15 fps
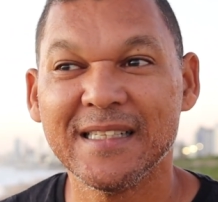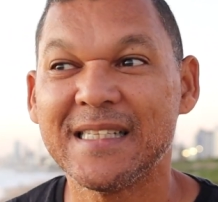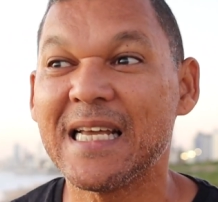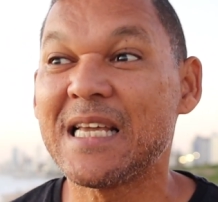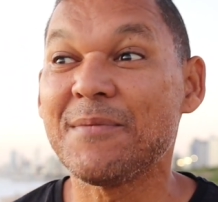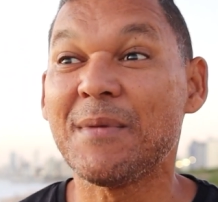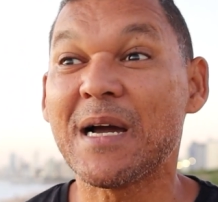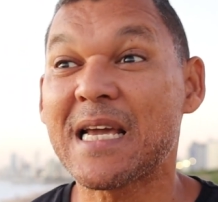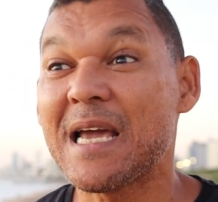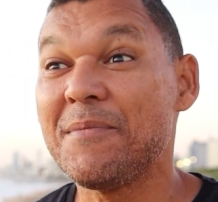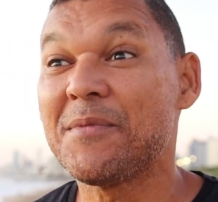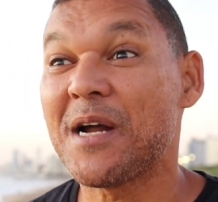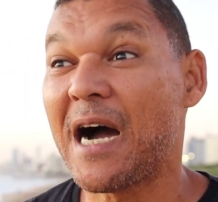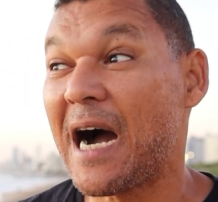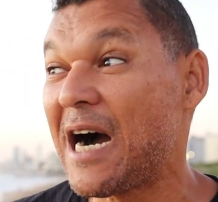taking my
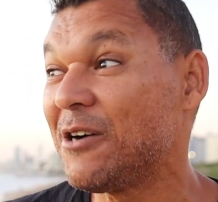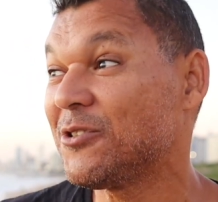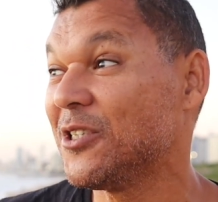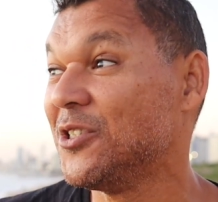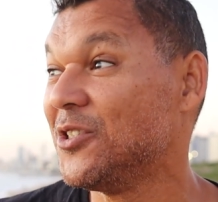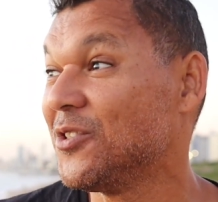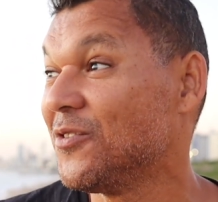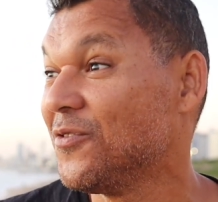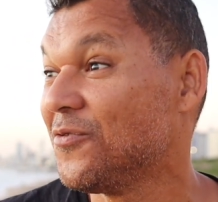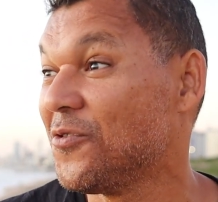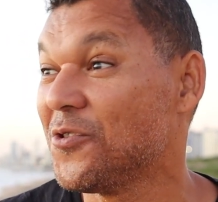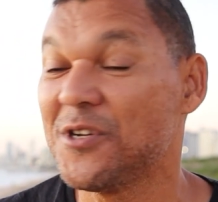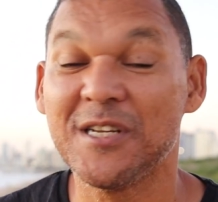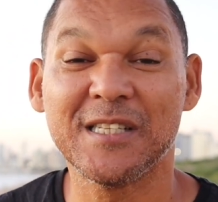camera out, and for an